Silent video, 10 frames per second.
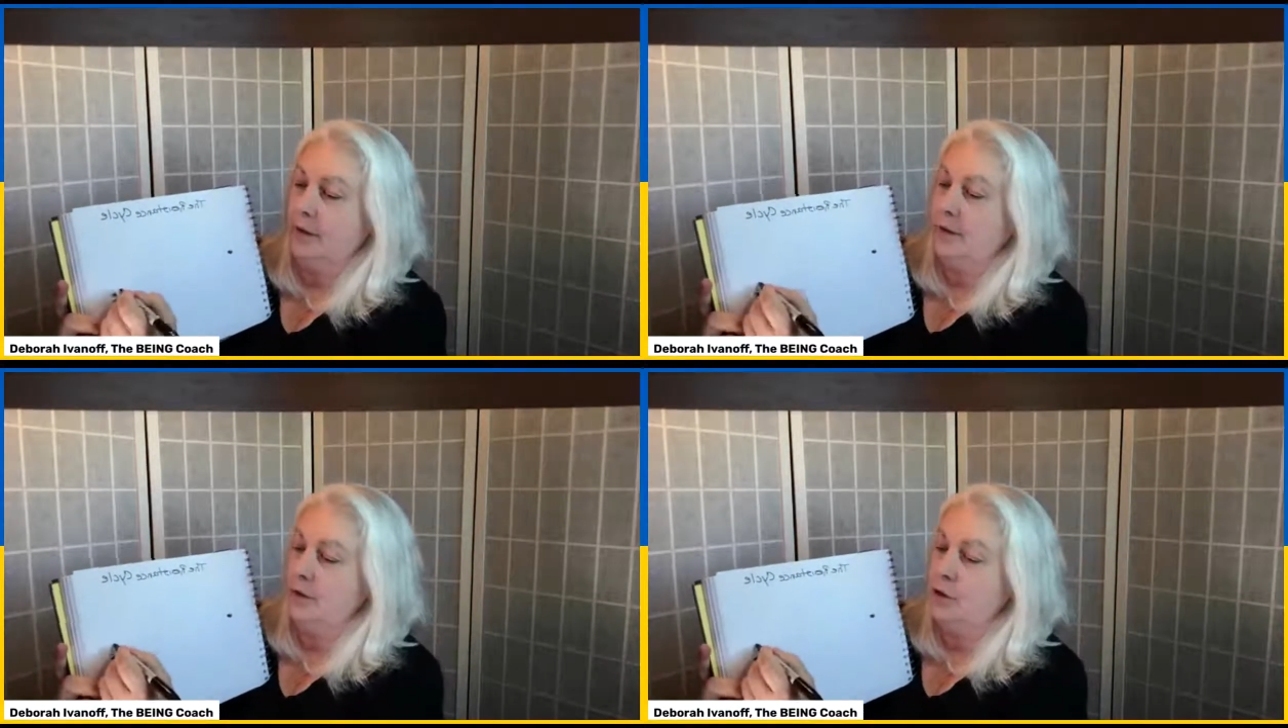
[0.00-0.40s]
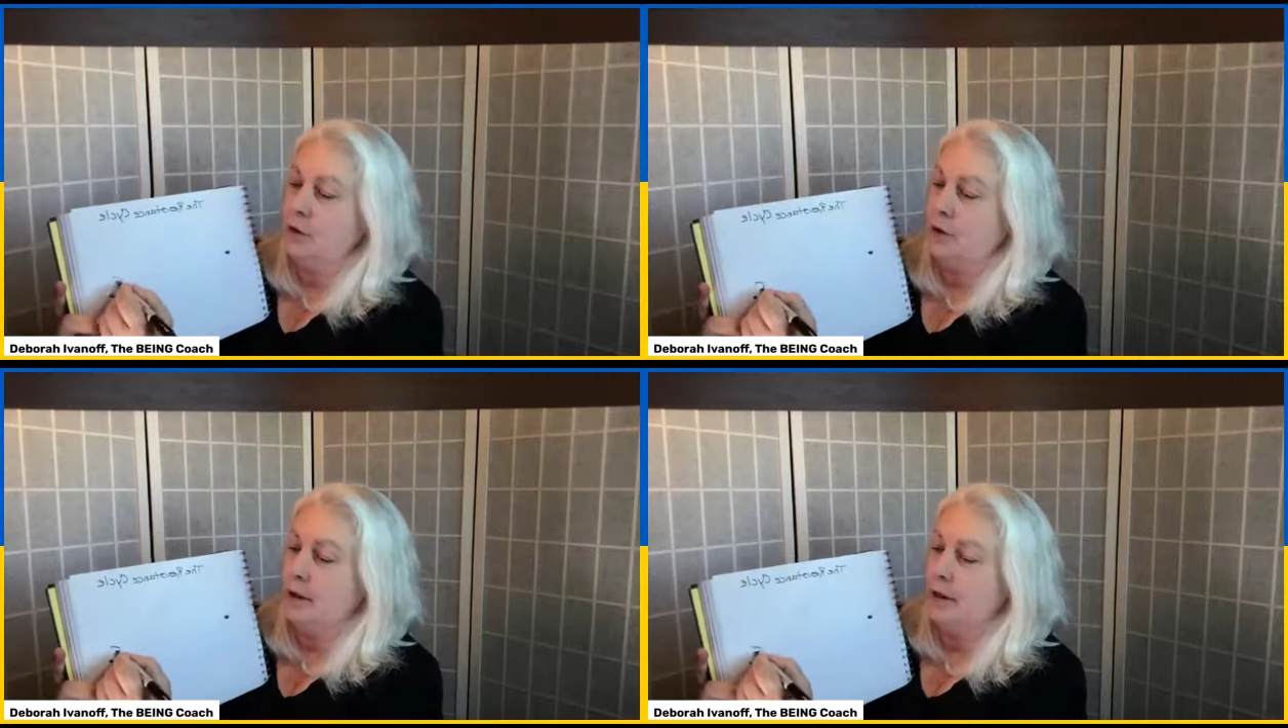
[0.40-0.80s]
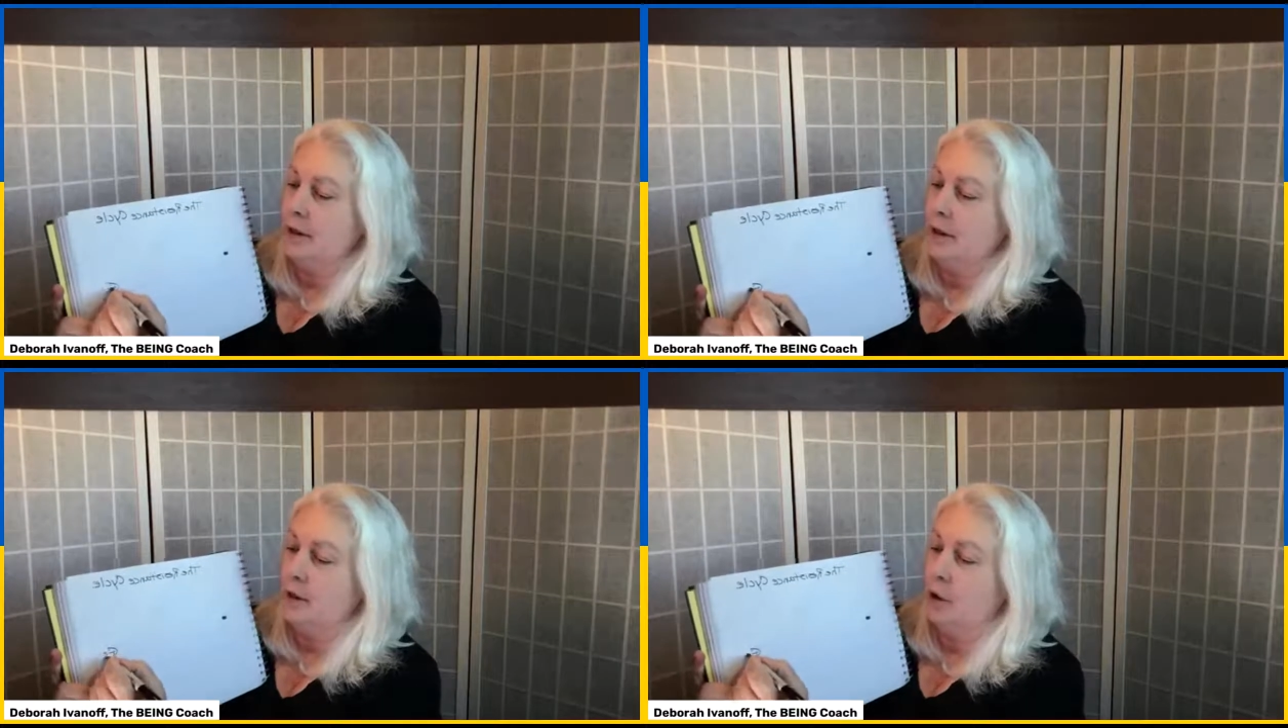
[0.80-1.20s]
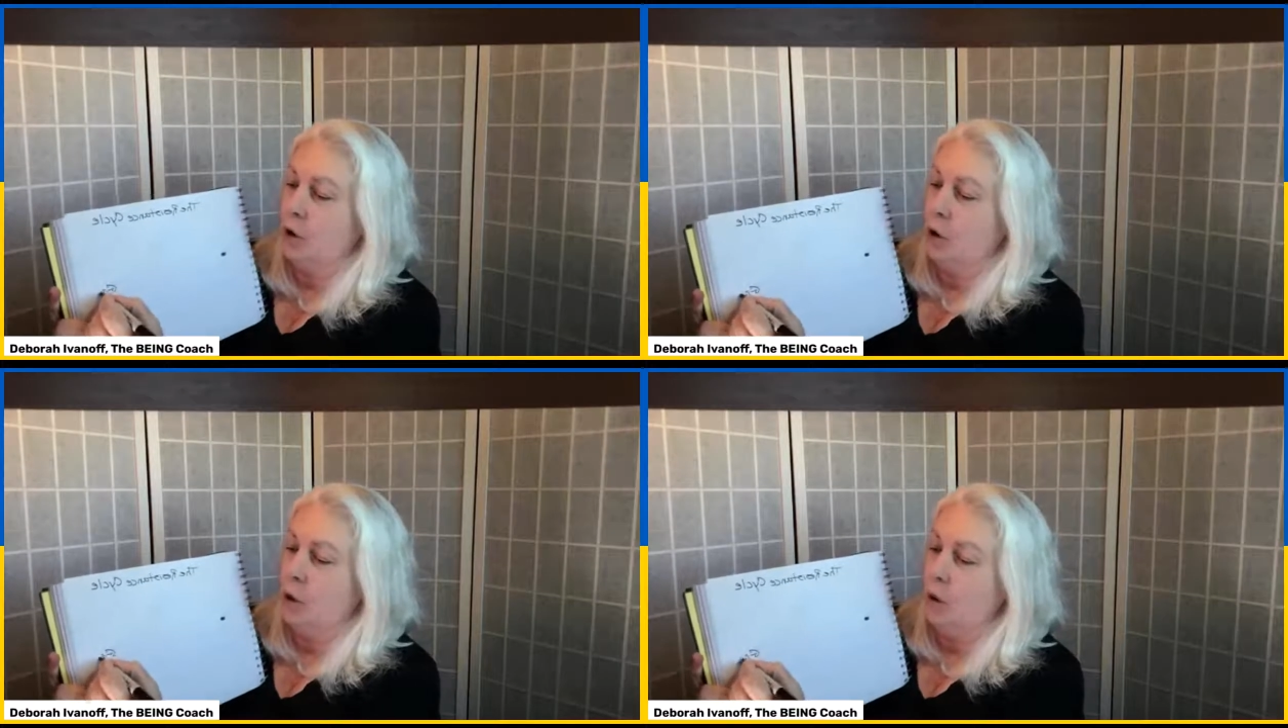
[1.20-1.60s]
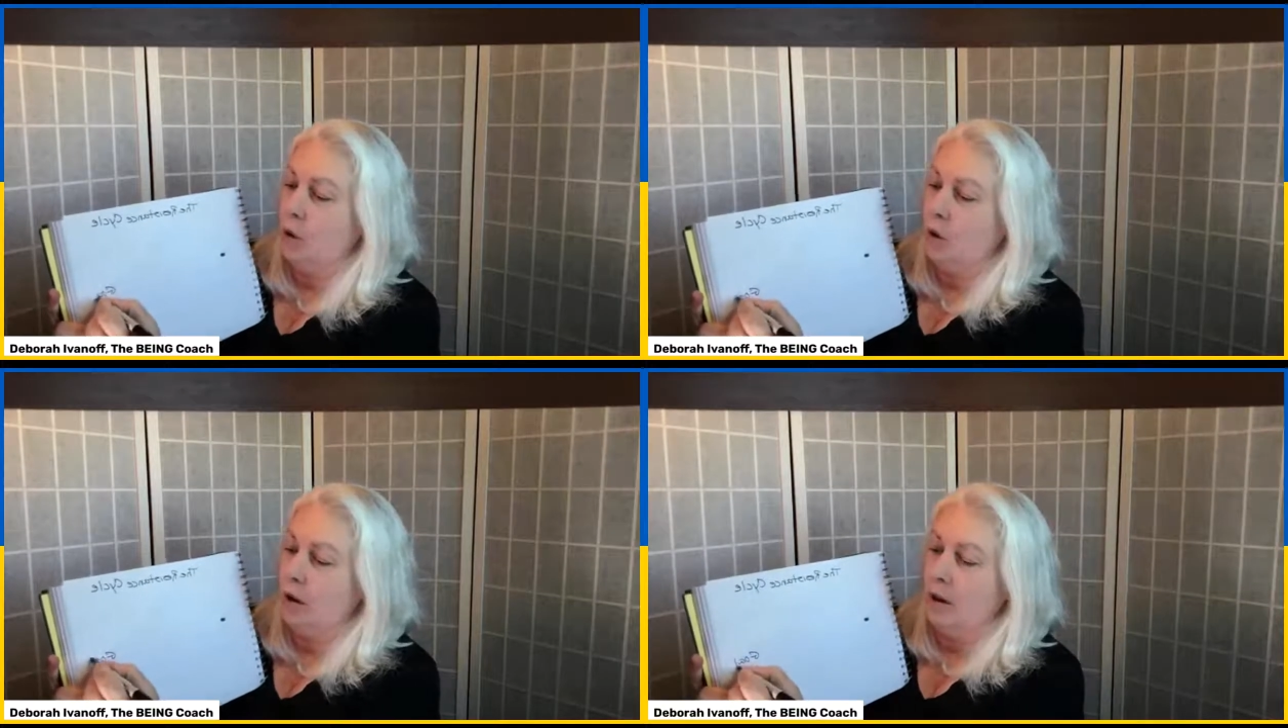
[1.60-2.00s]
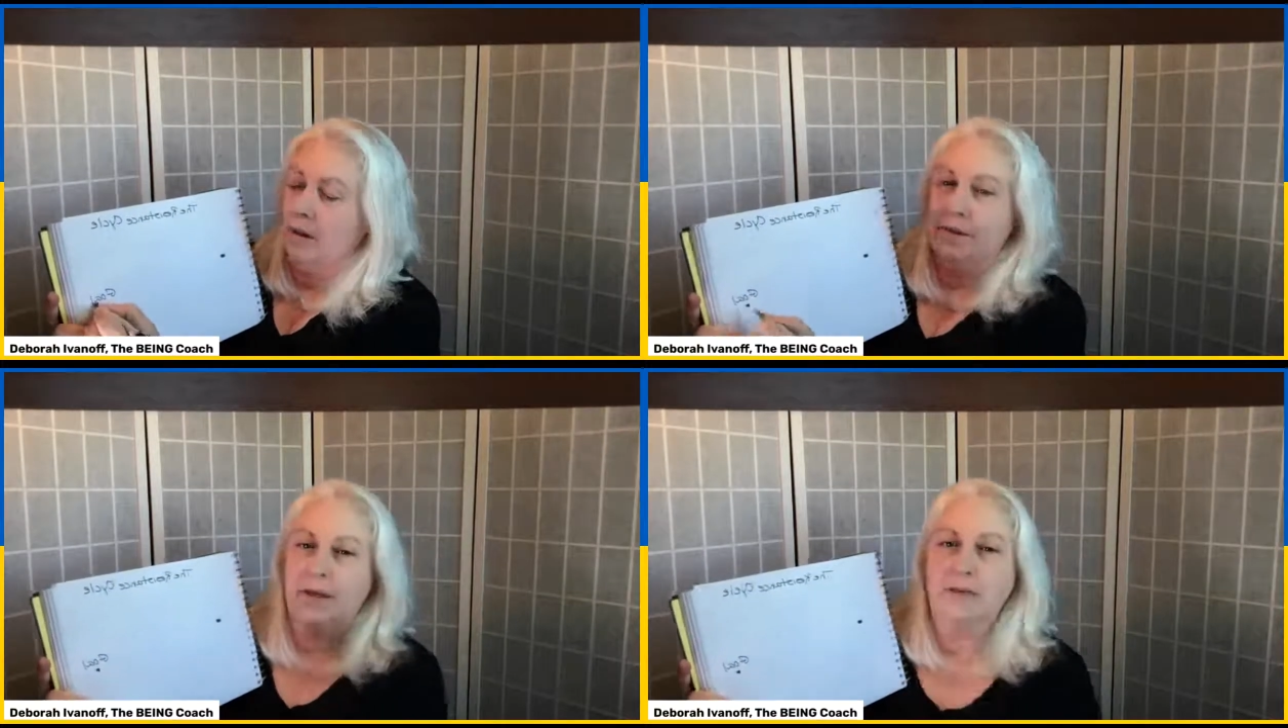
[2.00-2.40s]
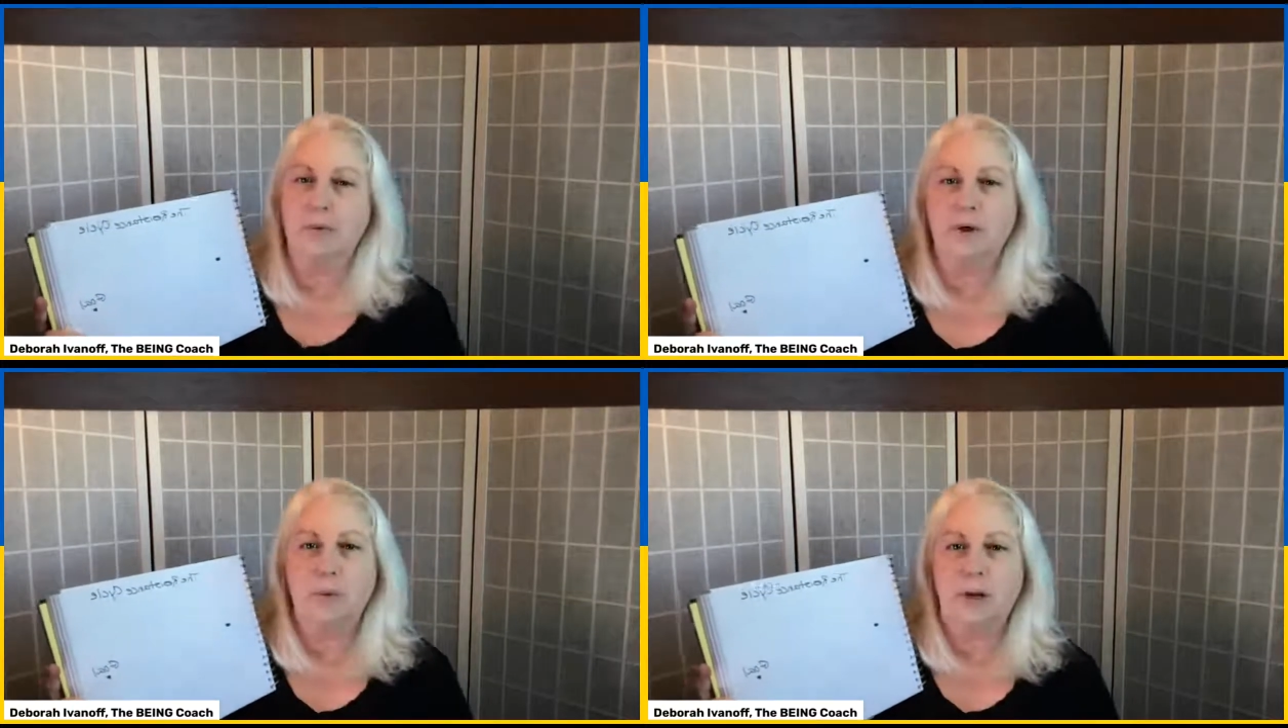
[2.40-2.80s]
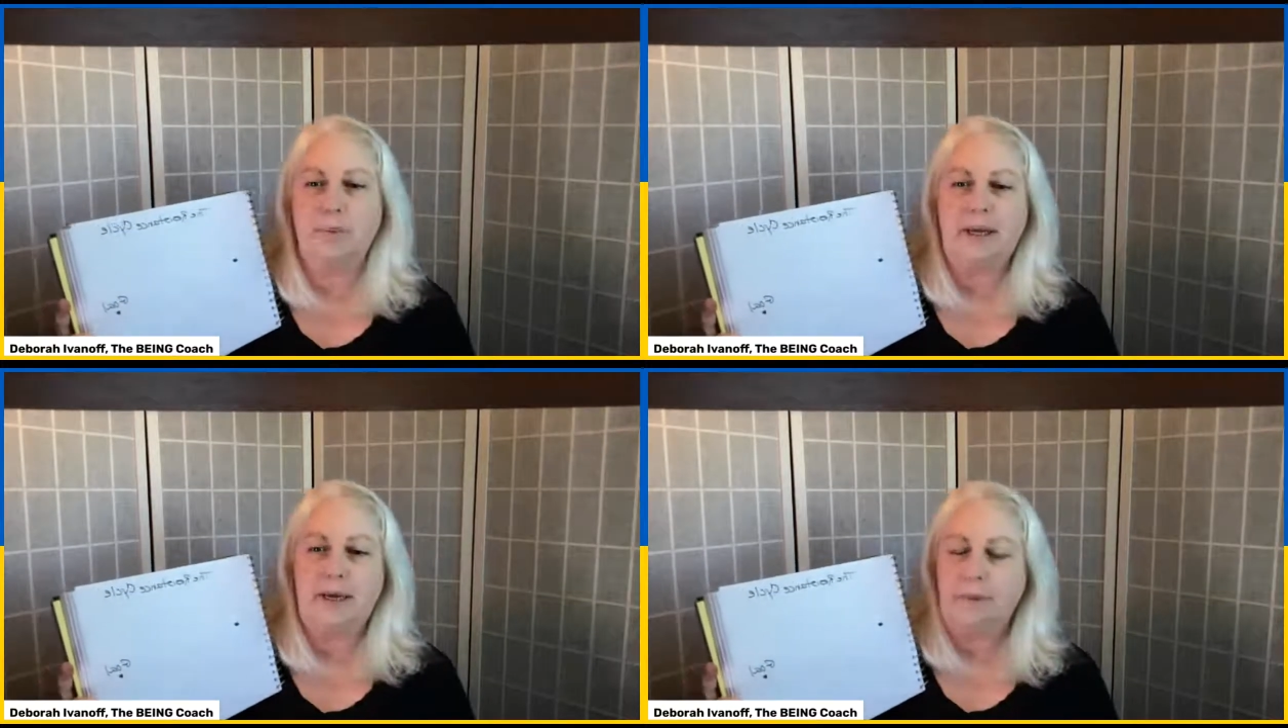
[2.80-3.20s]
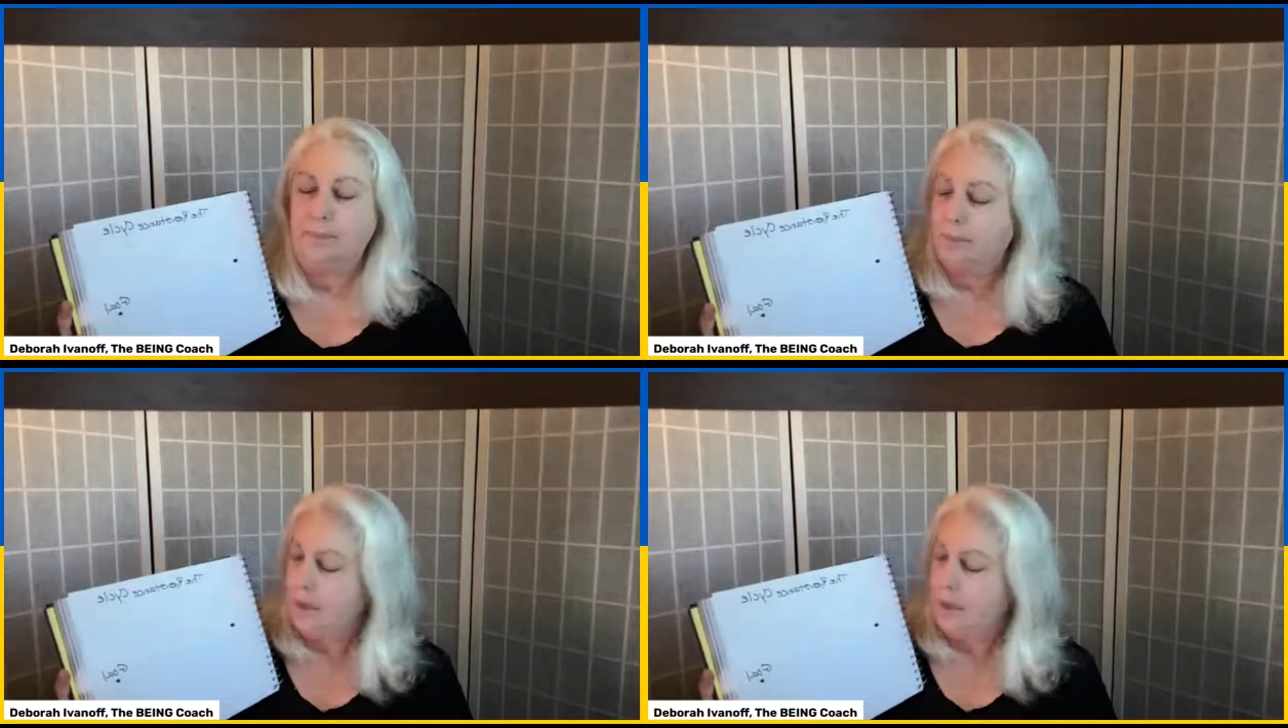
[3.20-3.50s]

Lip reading: This is your goal. That's where you want to be.